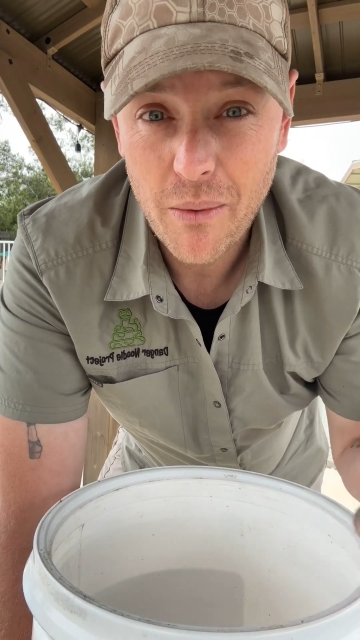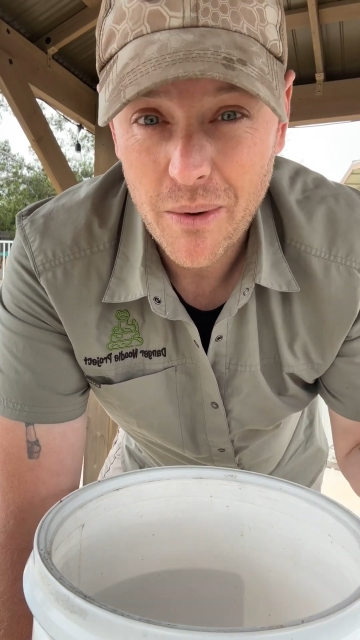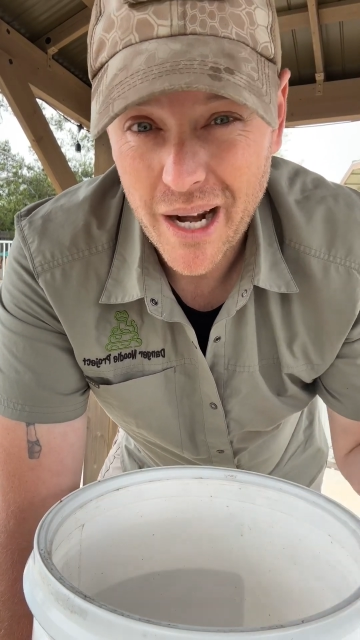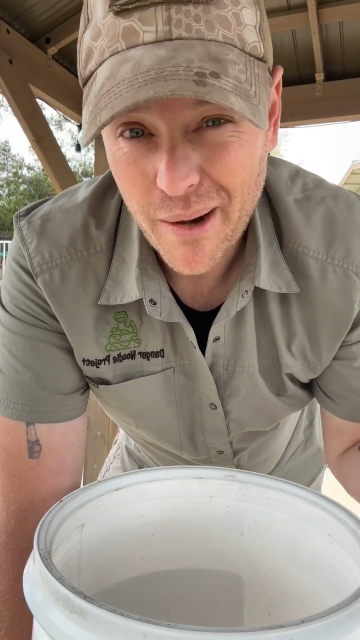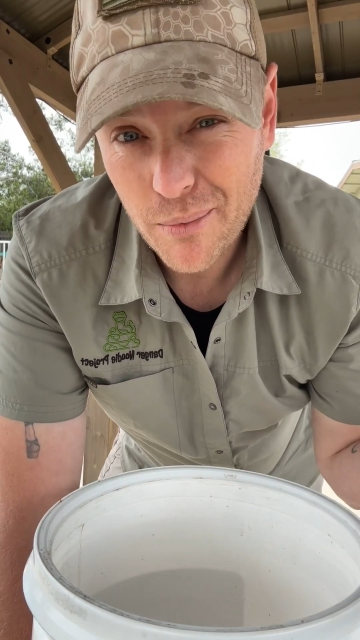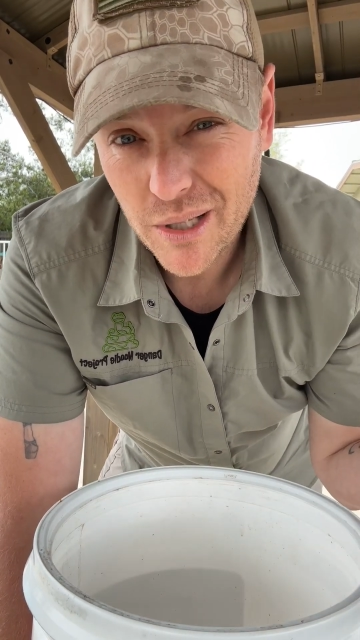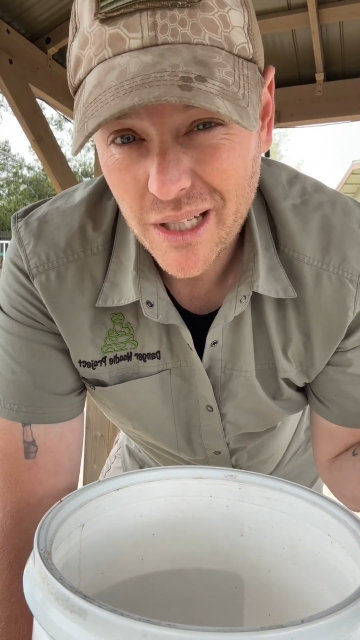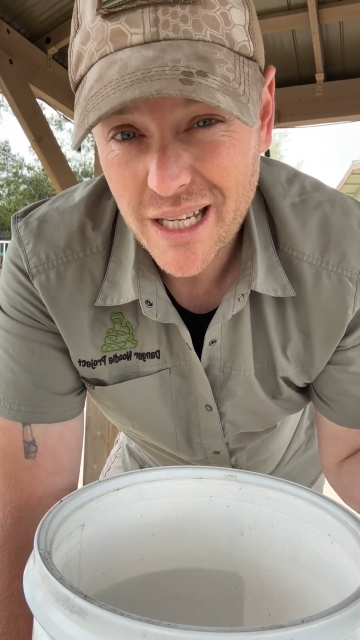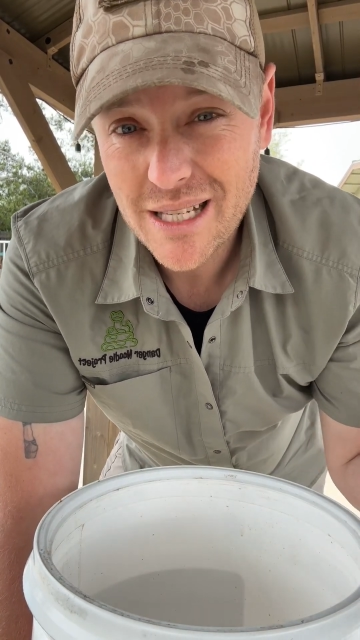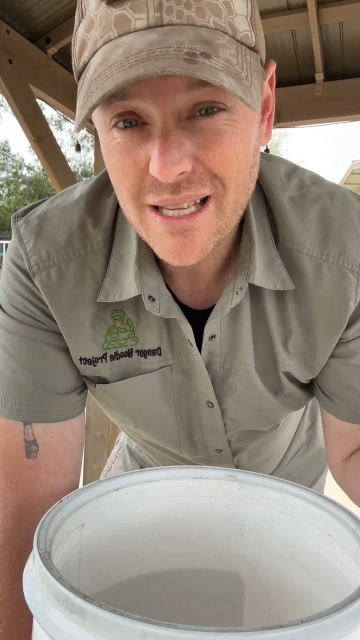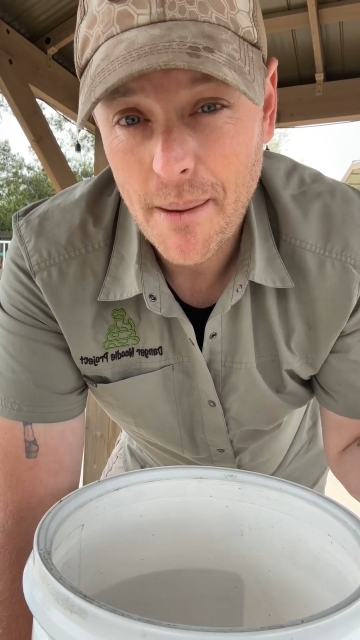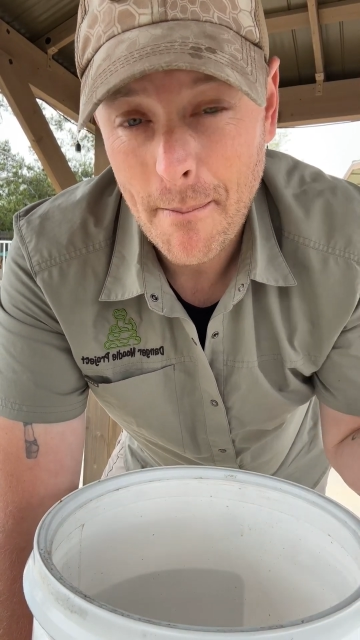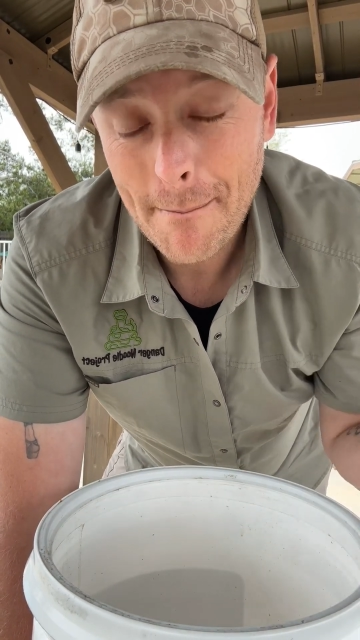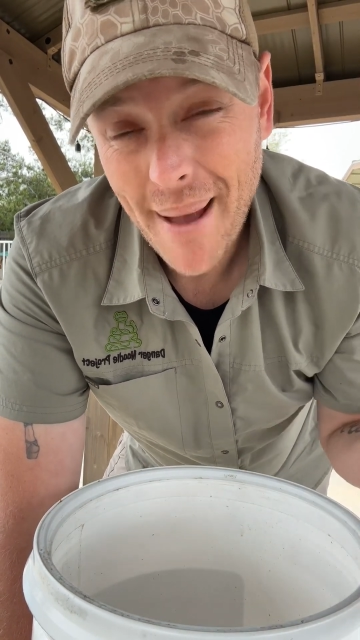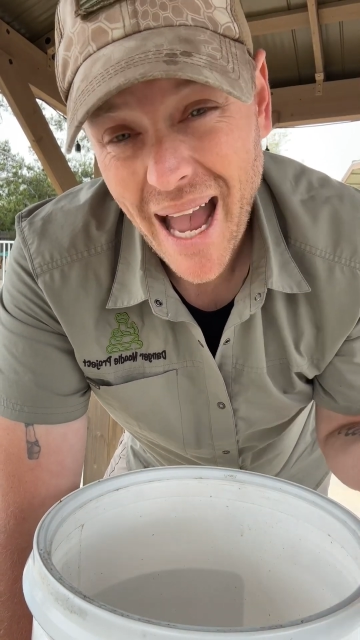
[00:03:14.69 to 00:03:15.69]
when I release
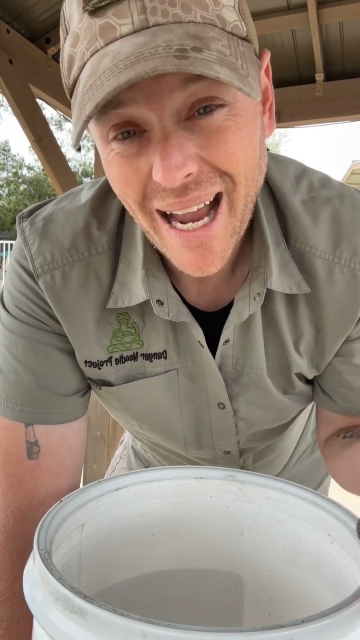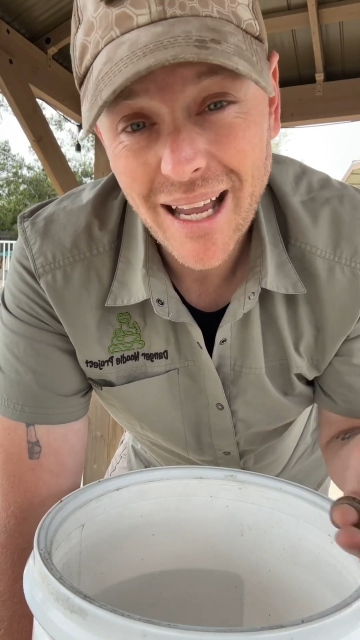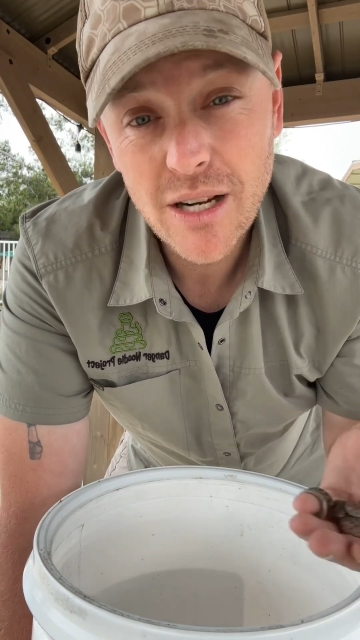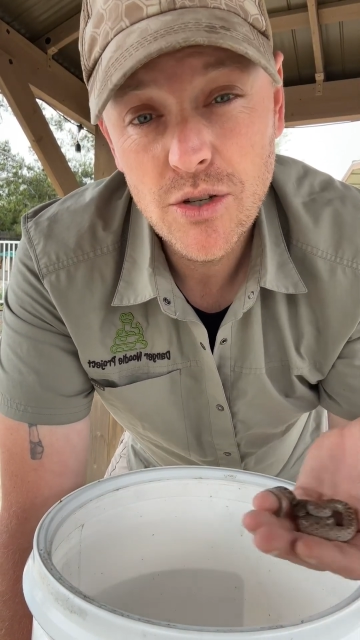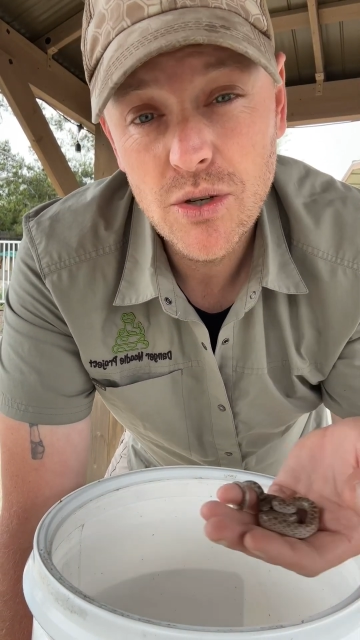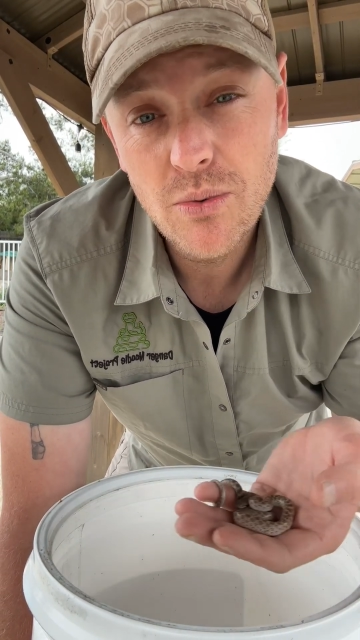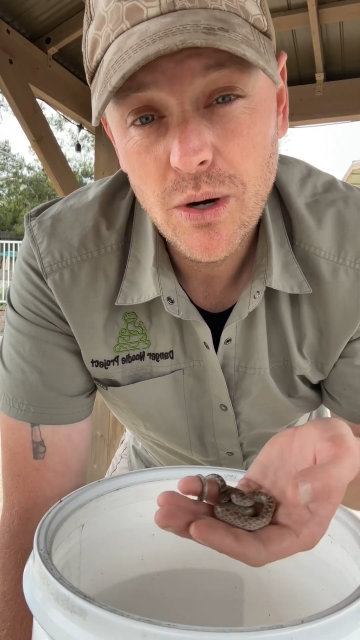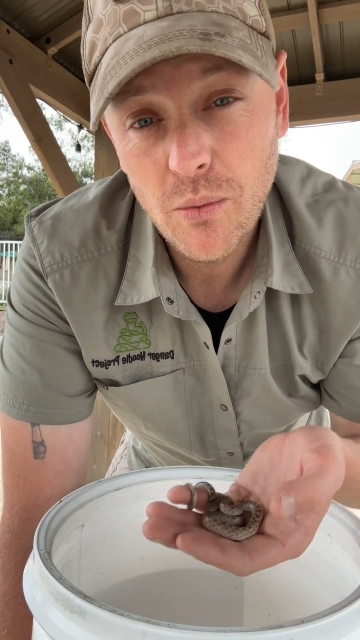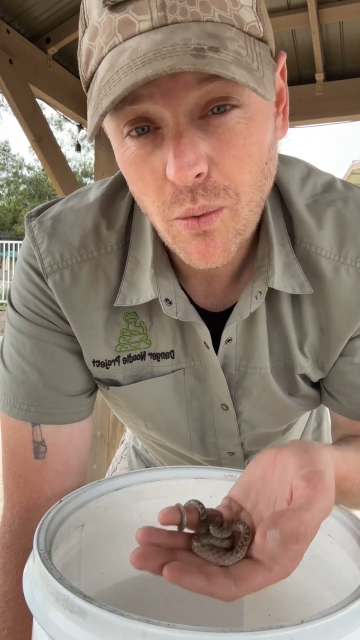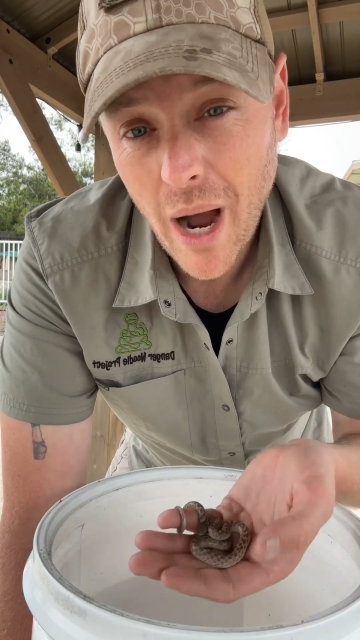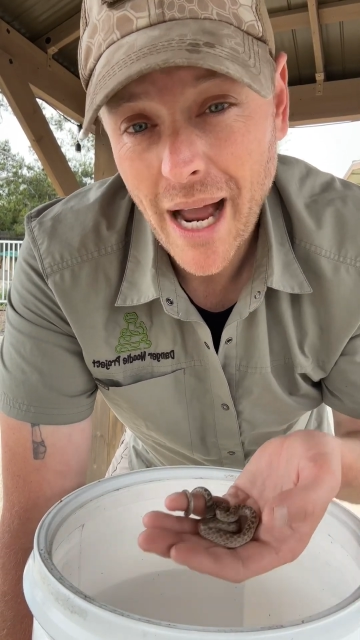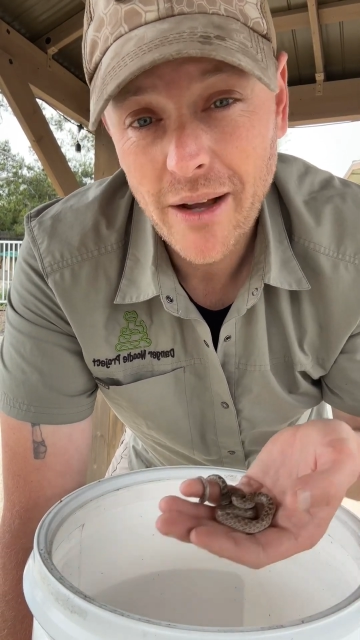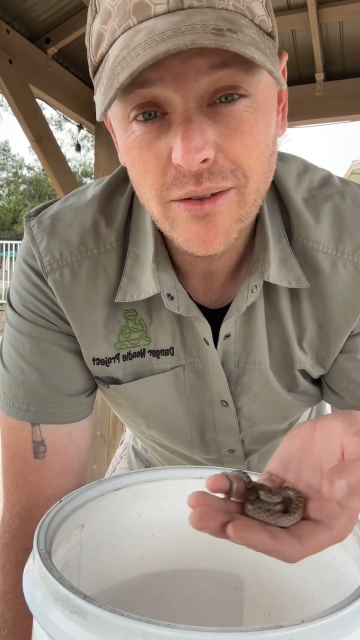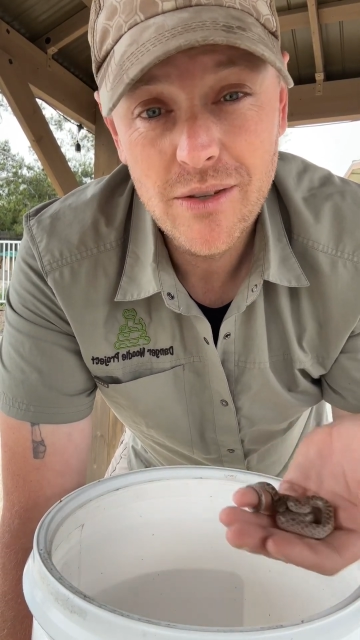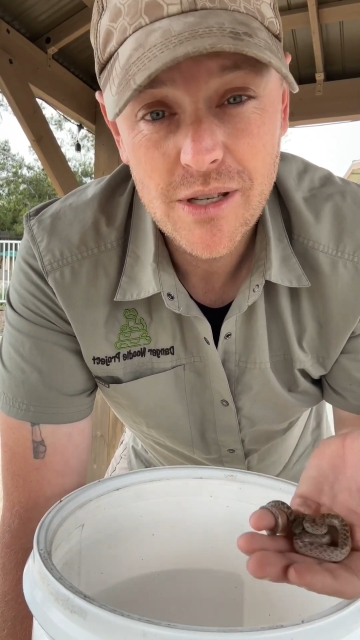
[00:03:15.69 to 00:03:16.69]
them back into a
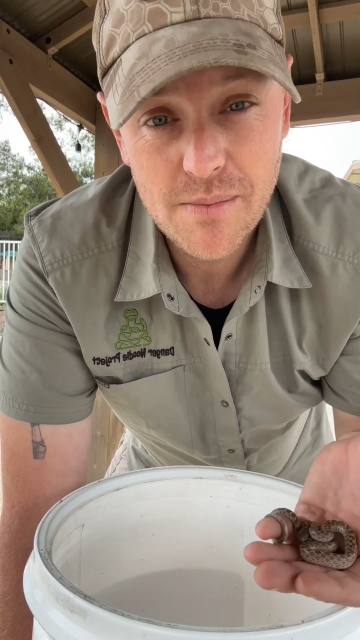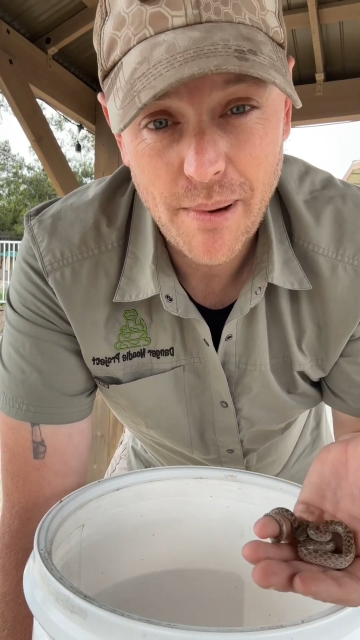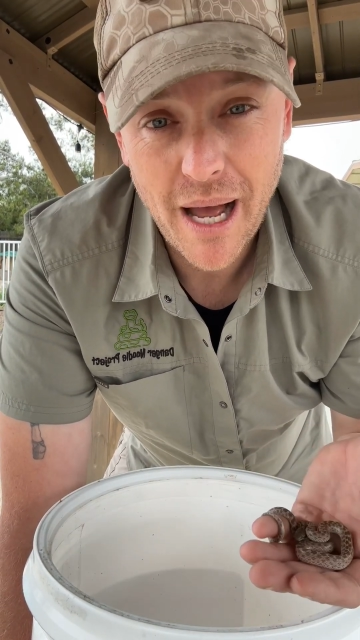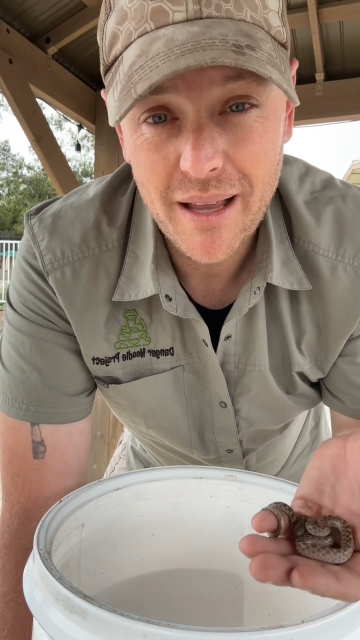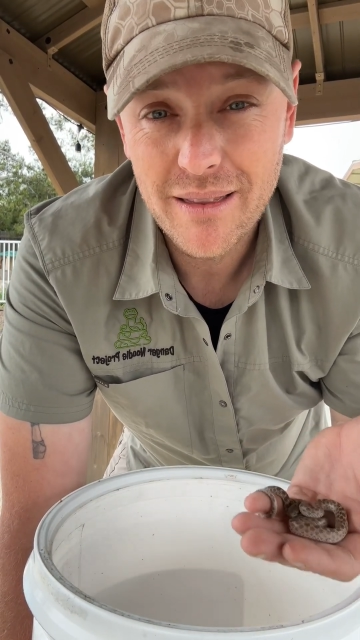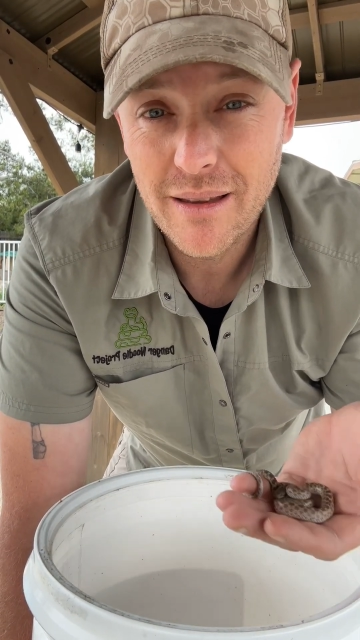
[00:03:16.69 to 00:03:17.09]
wild spot